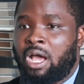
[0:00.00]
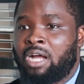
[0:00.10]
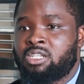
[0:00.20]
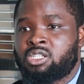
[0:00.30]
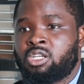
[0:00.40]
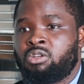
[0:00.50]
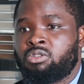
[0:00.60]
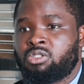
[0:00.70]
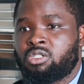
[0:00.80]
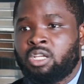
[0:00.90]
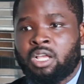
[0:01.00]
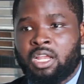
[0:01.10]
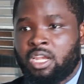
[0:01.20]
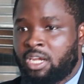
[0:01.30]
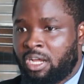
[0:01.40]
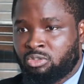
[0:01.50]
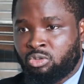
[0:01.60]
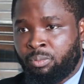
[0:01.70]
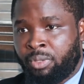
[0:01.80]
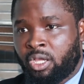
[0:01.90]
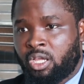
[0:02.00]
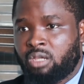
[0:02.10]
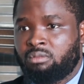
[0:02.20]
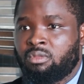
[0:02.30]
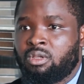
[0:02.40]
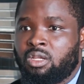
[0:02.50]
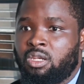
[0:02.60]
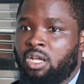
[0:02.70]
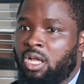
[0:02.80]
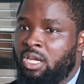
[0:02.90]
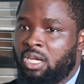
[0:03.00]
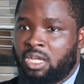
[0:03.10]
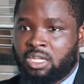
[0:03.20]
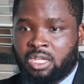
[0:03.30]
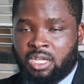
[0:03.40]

hard skills. They can learn how to bake. They can learn